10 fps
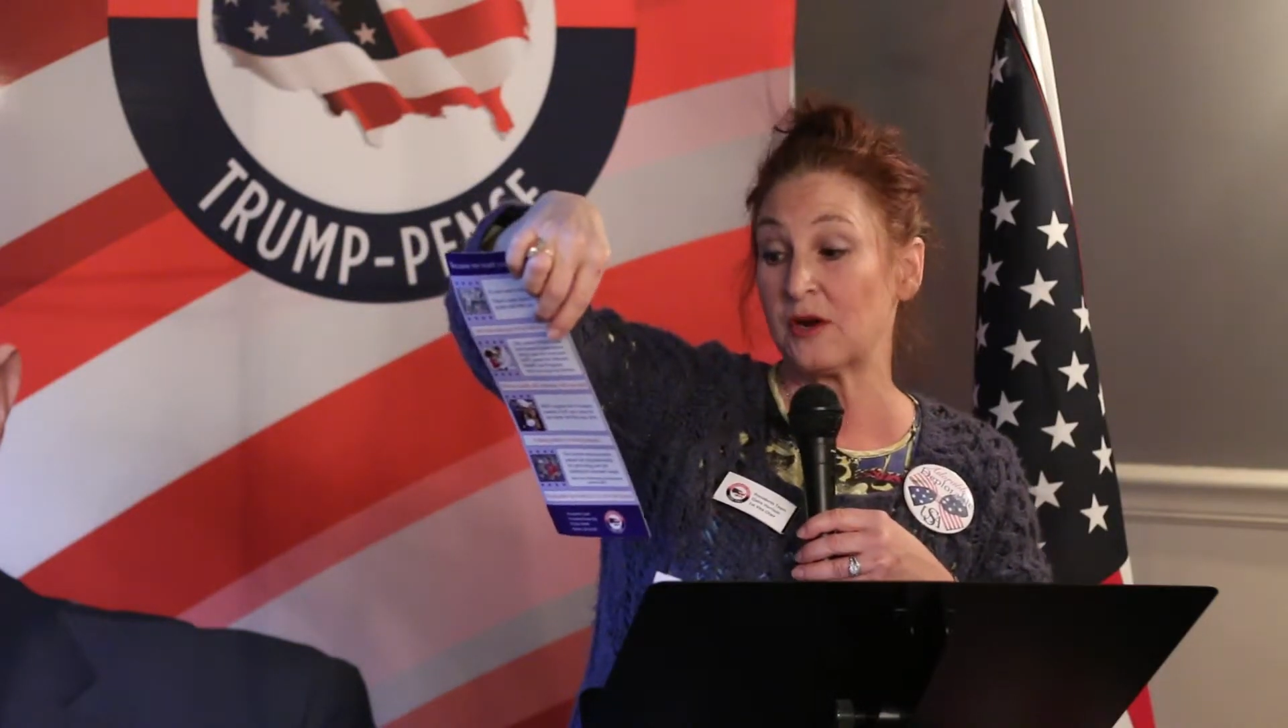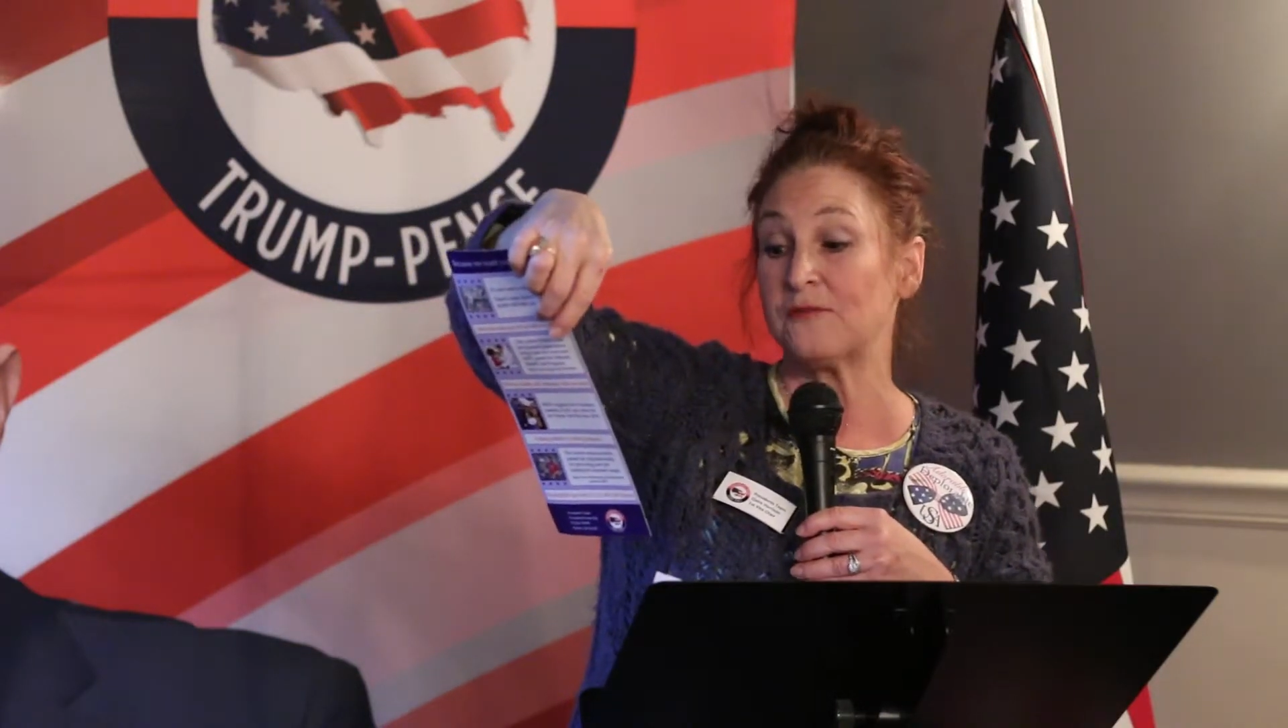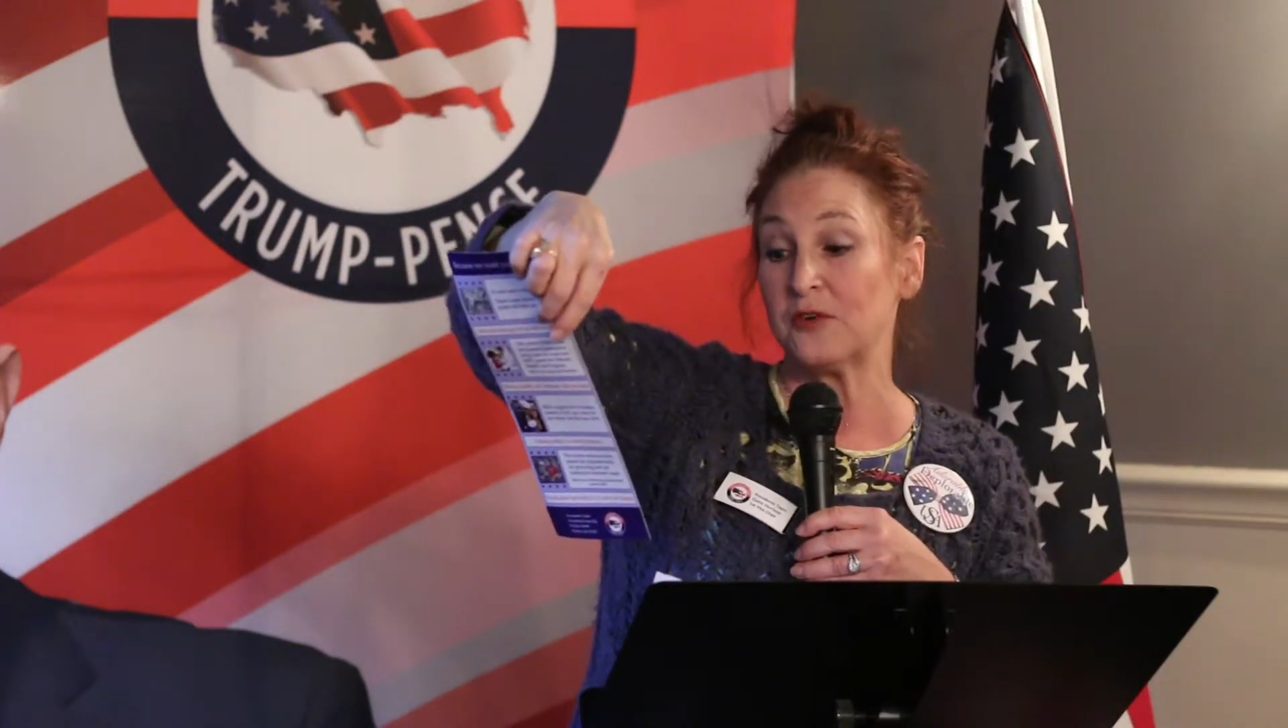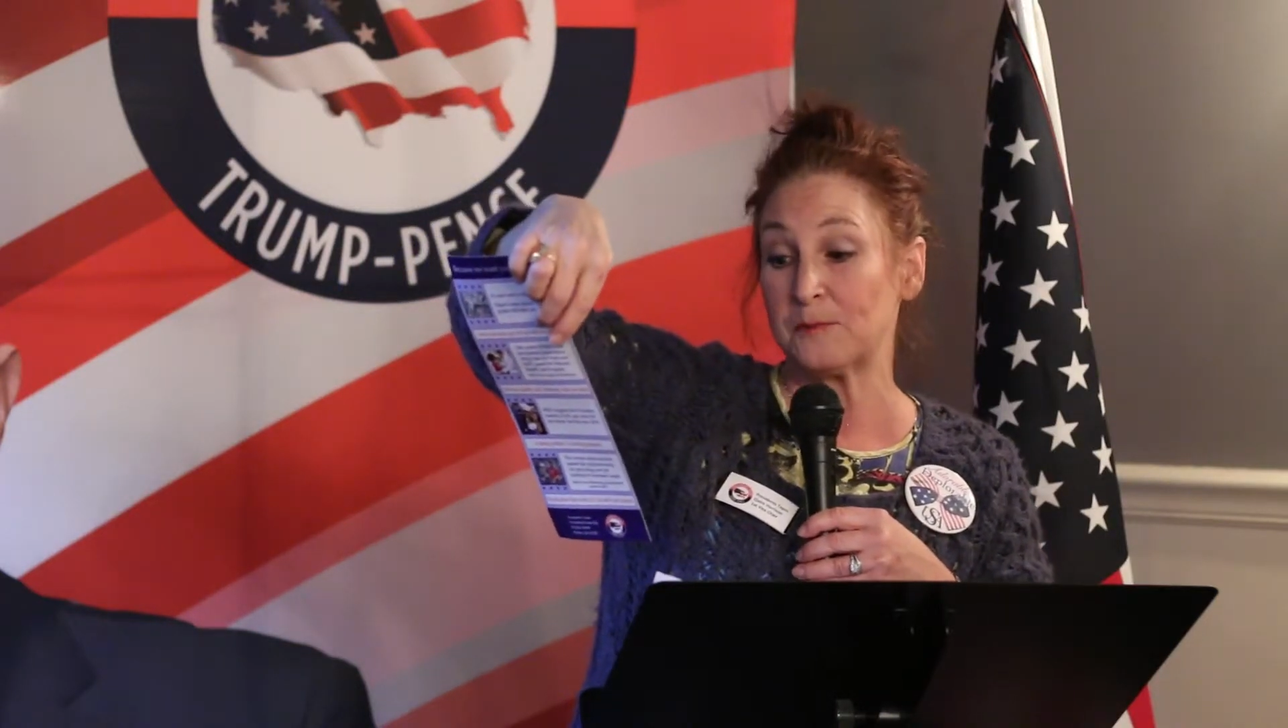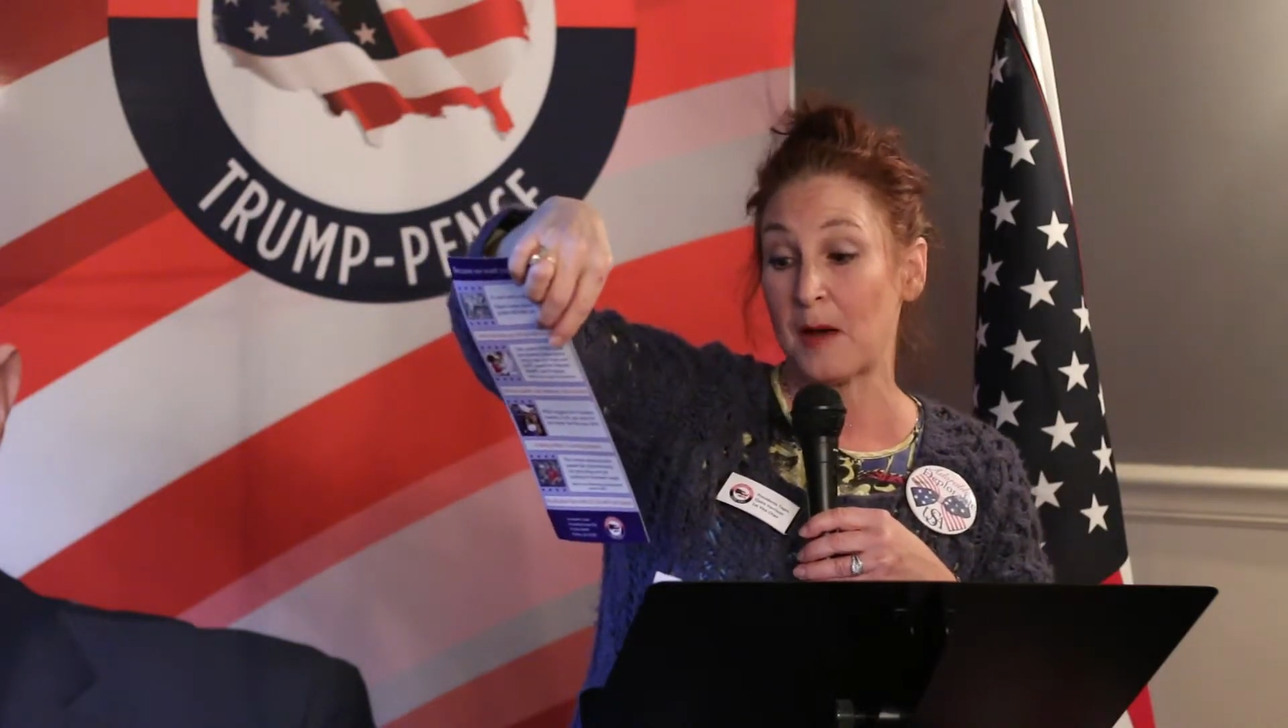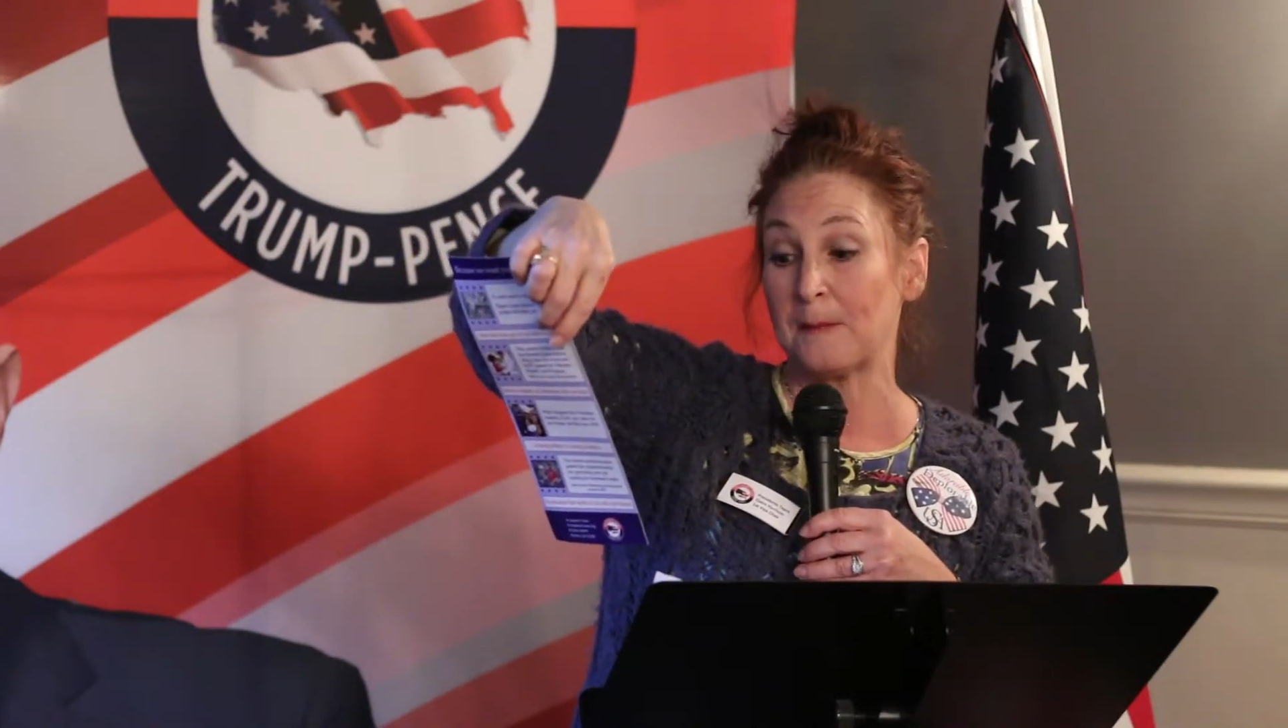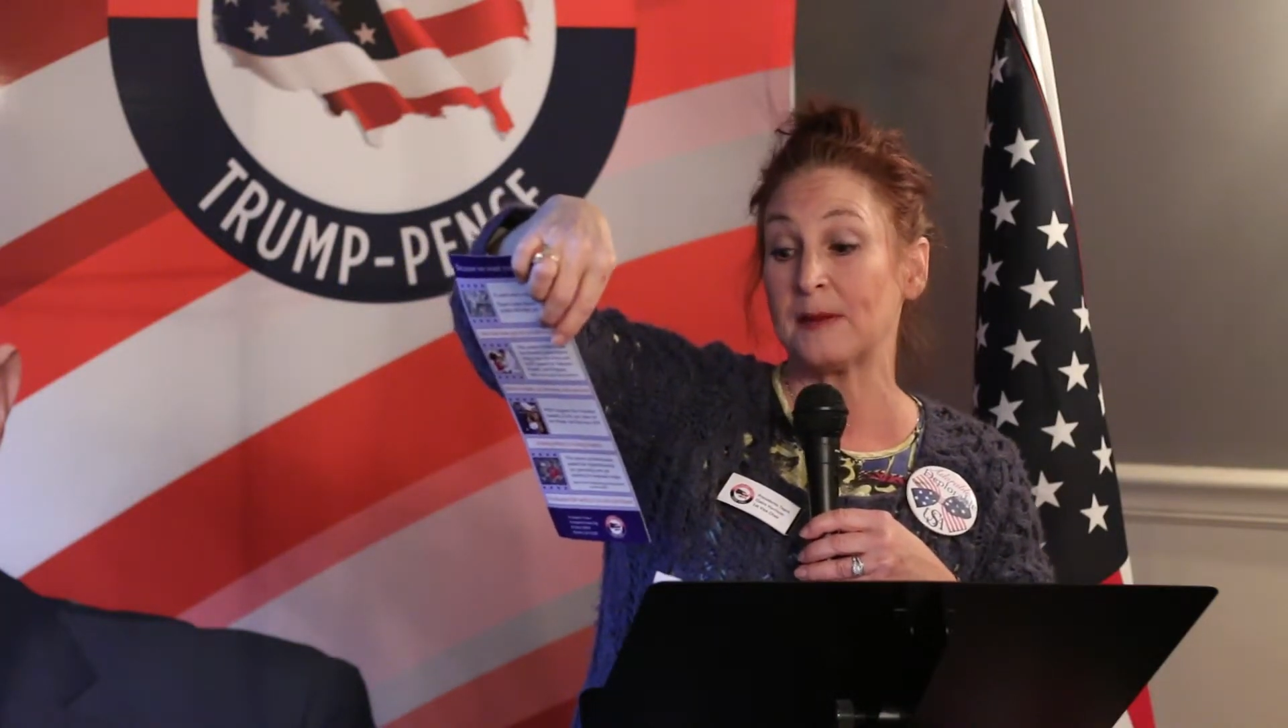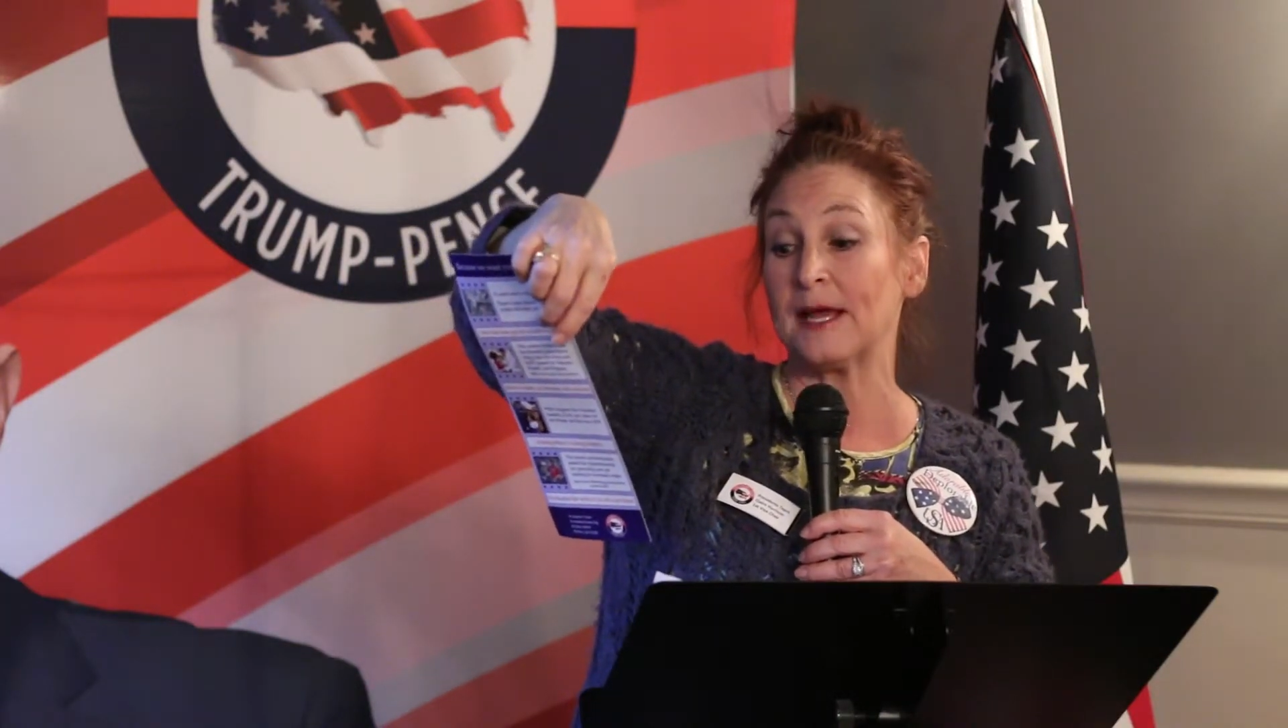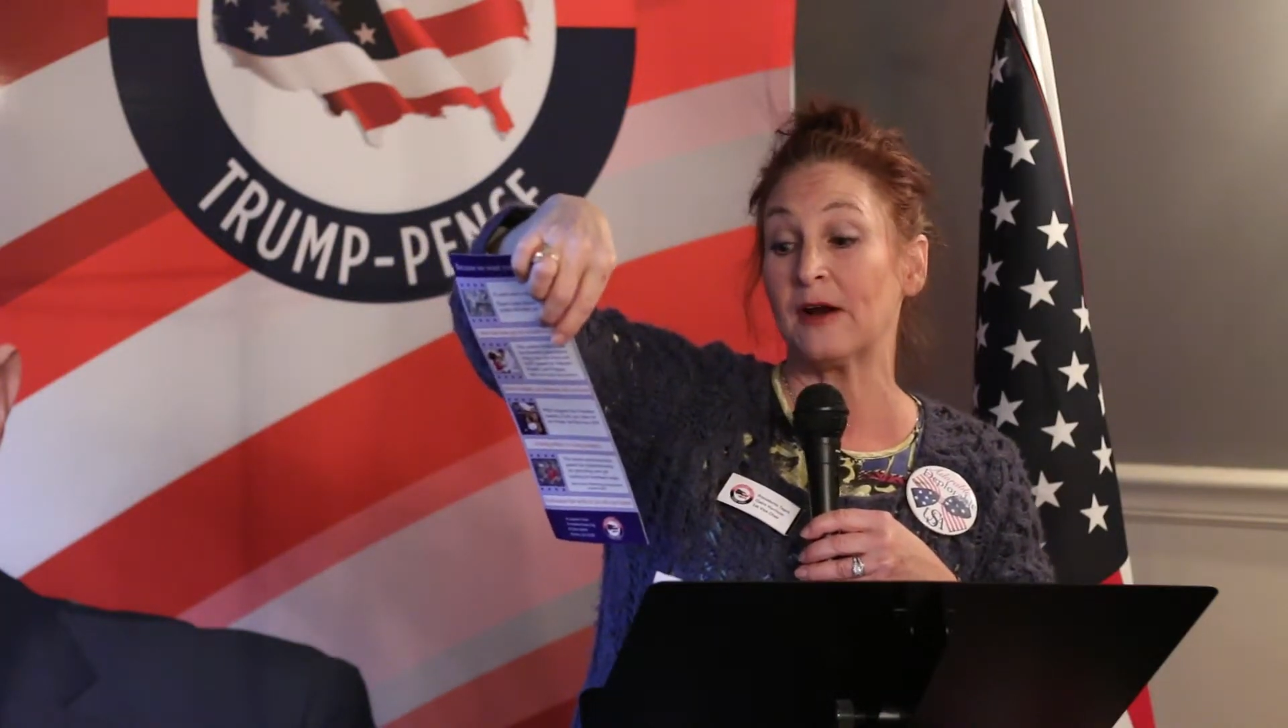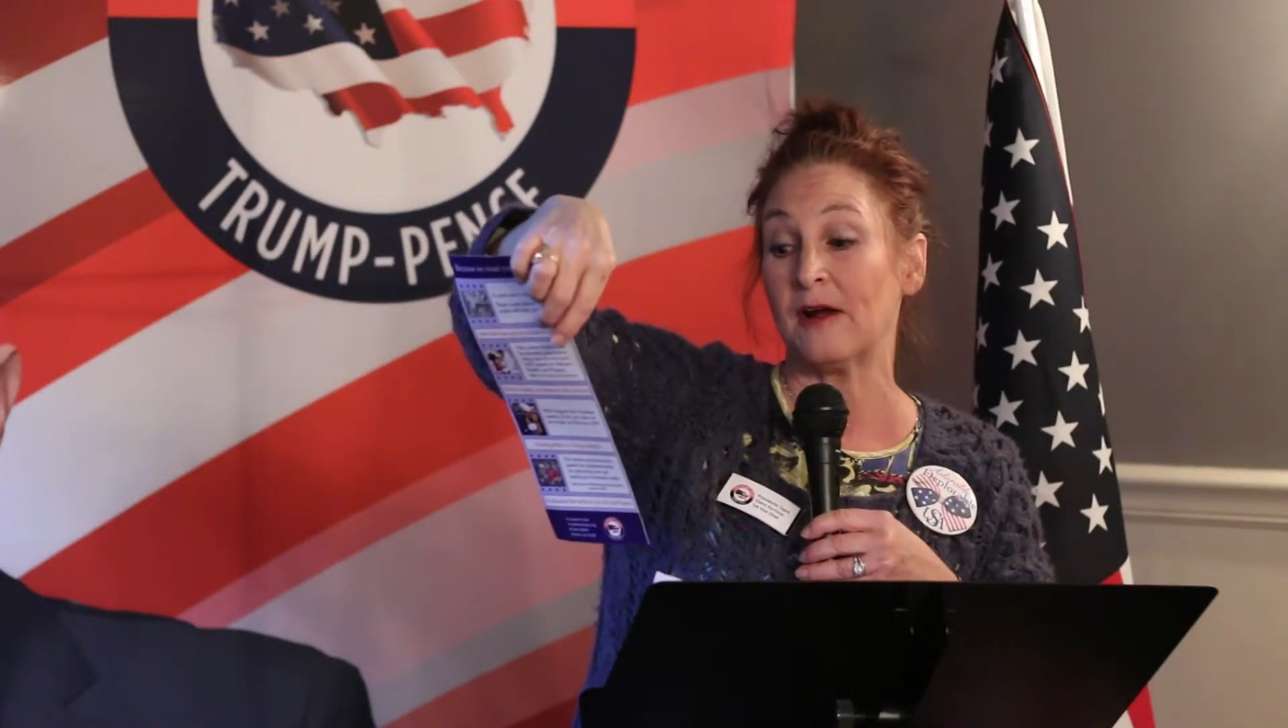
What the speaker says: a football player,